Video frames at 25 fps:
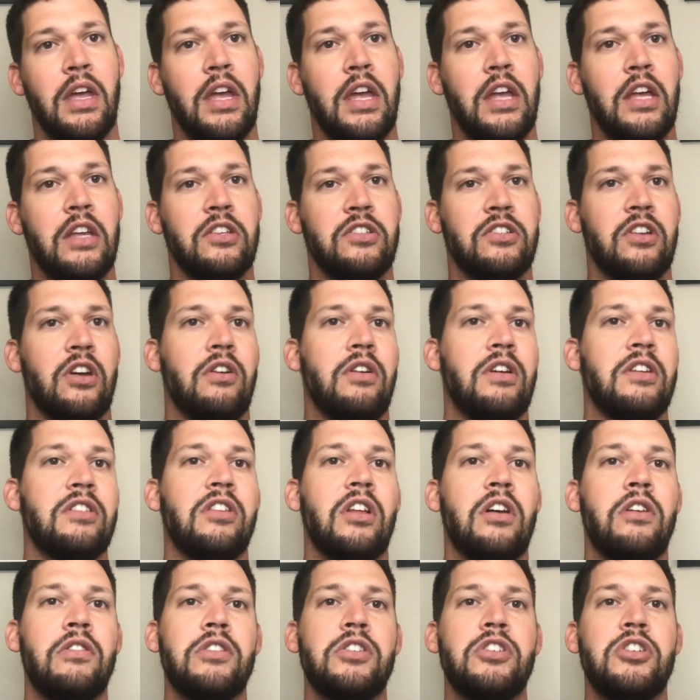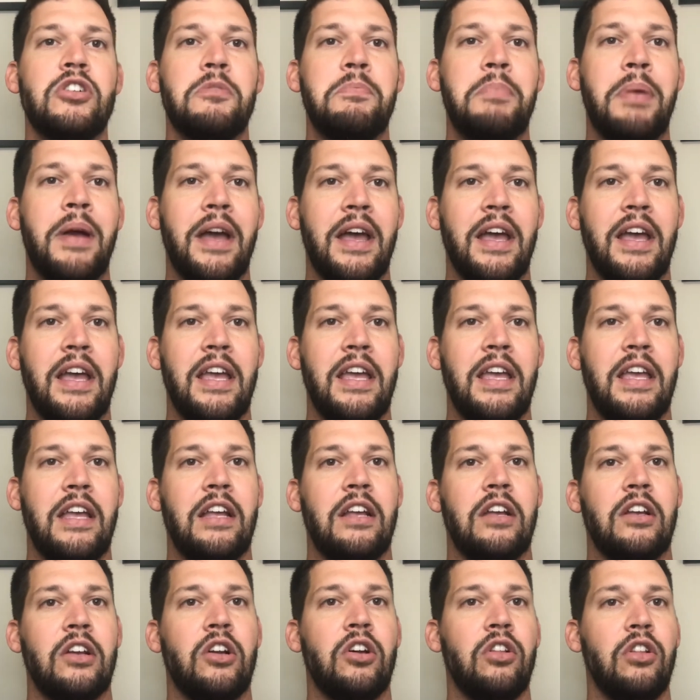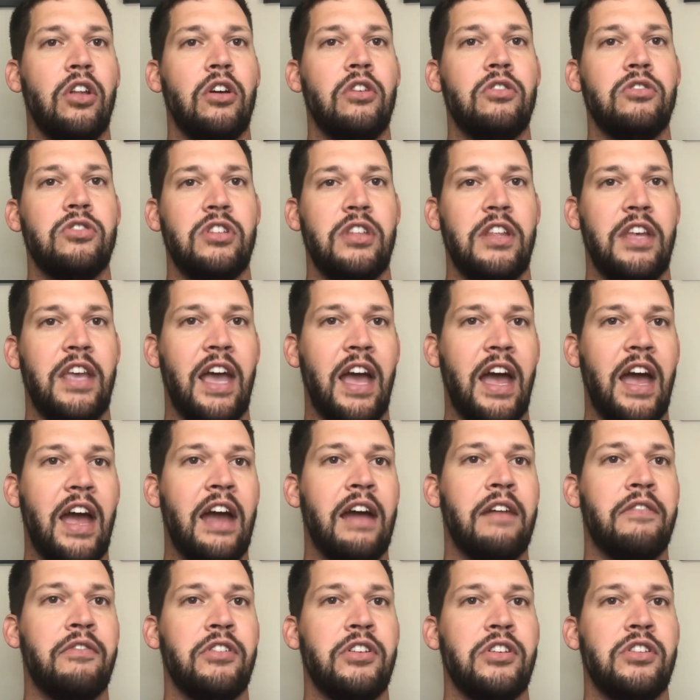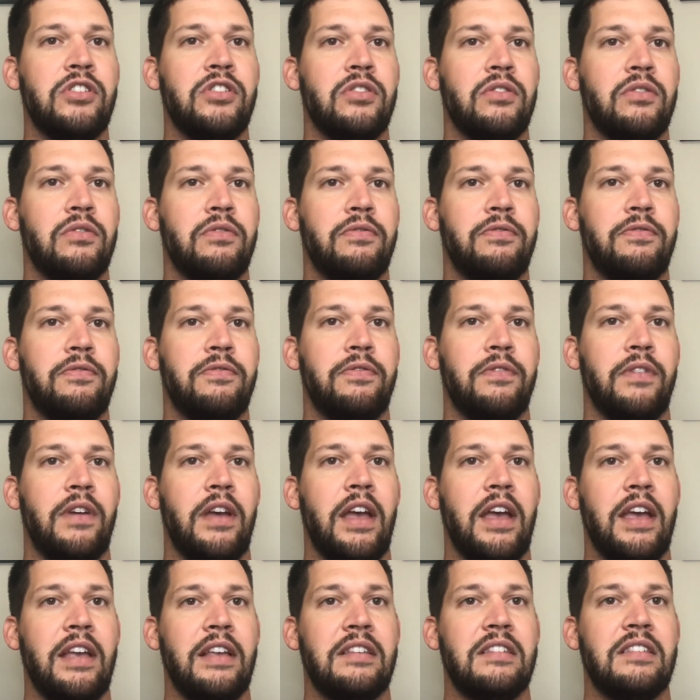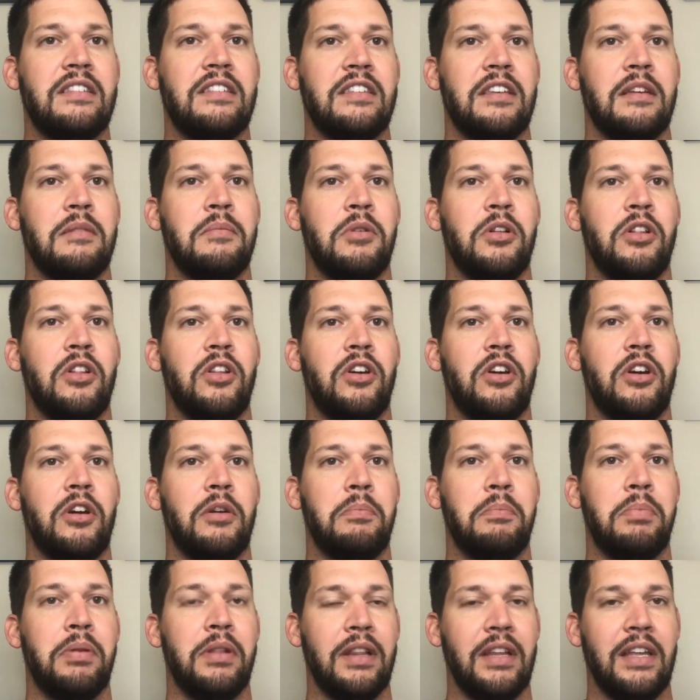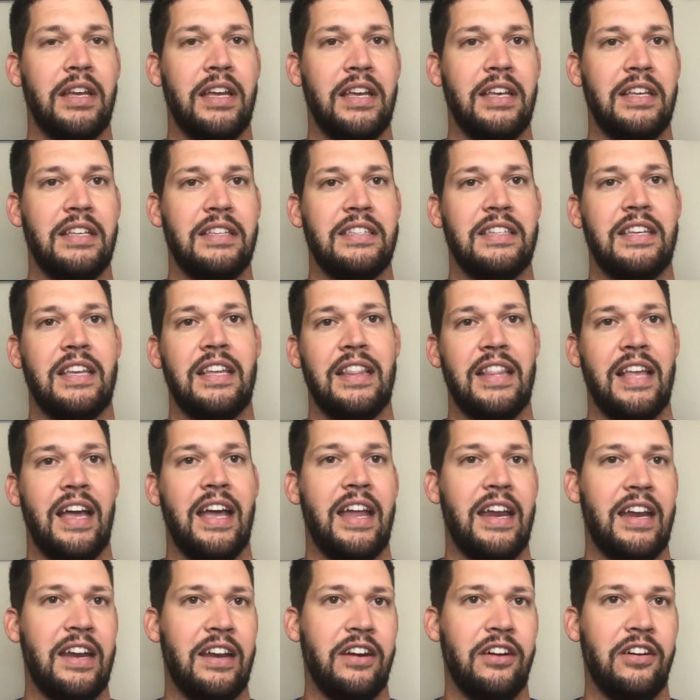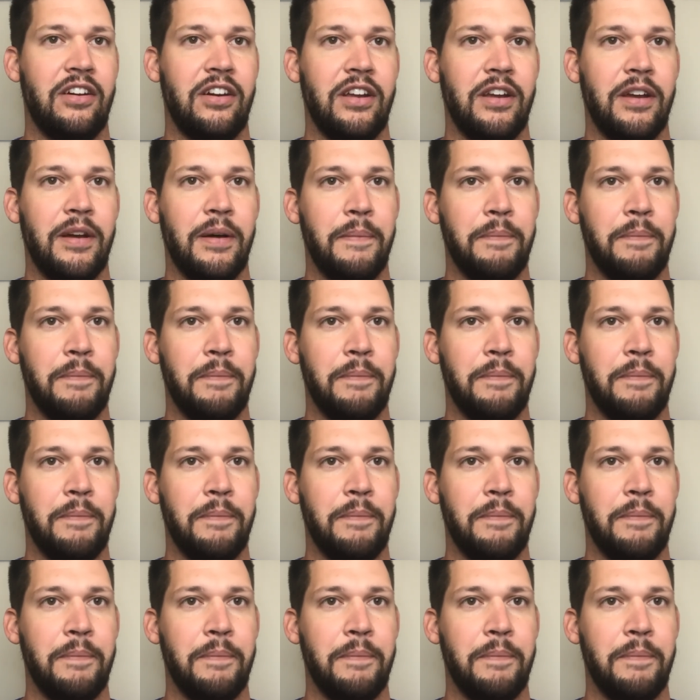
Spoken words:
So as long as you're paying close to the average of a similar place in that area.